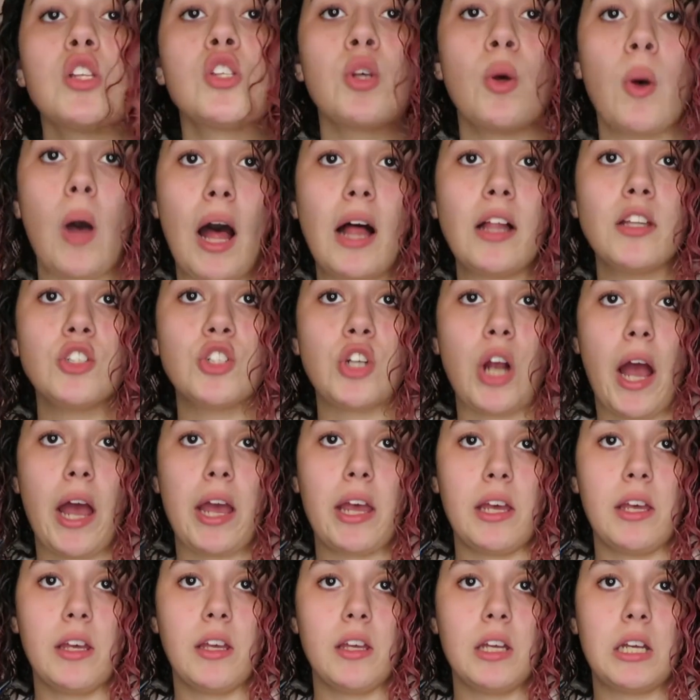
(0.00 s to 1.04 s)
So I'll
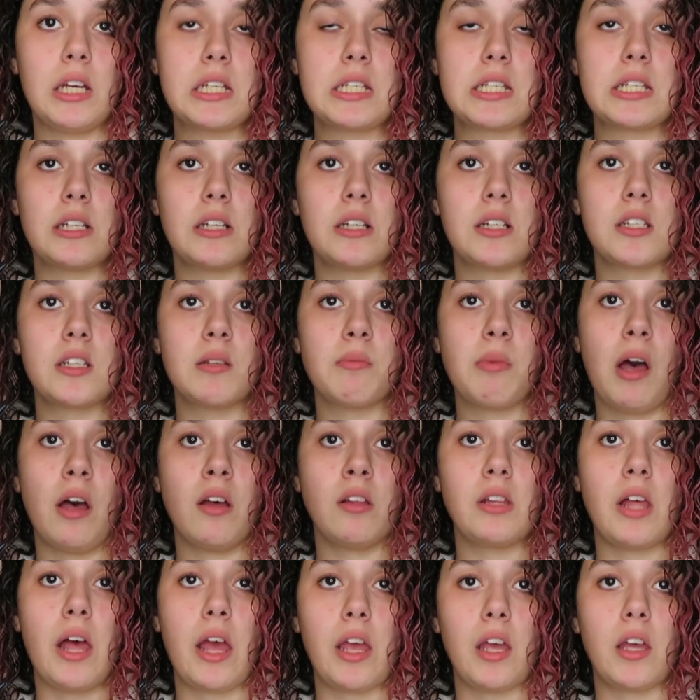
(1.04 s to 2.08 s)
dry it until it's
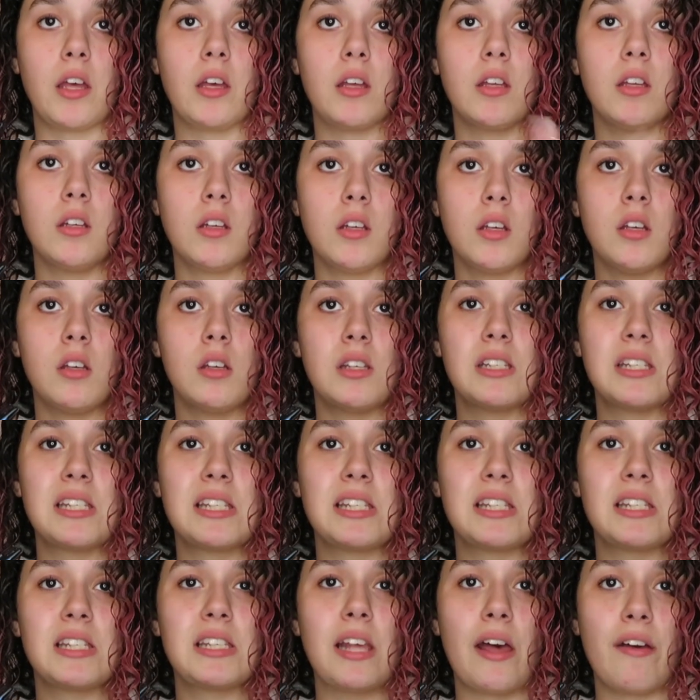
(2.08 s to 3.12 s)
about like
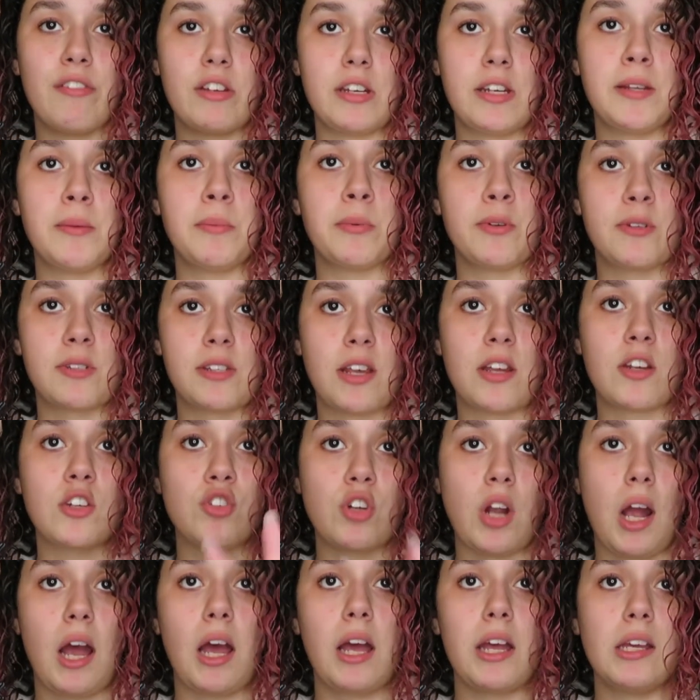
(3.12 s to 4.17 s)
70%
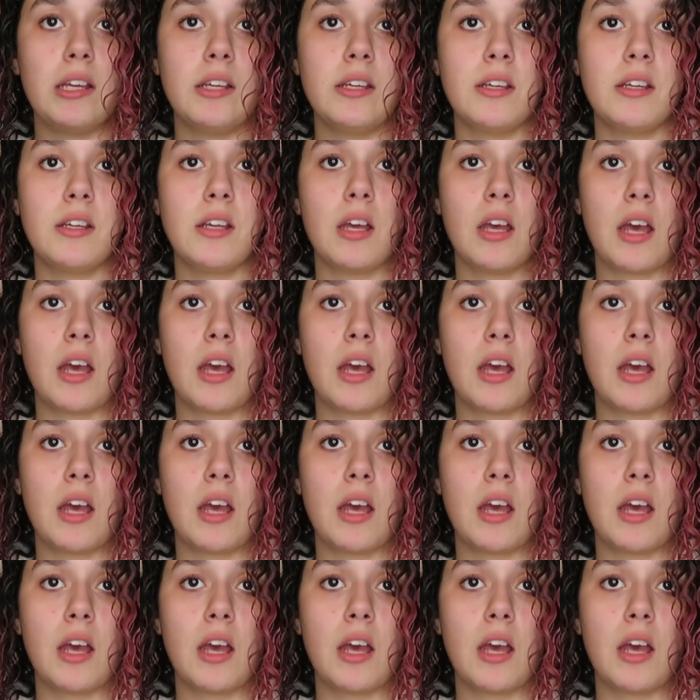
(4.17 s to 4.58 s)
dry,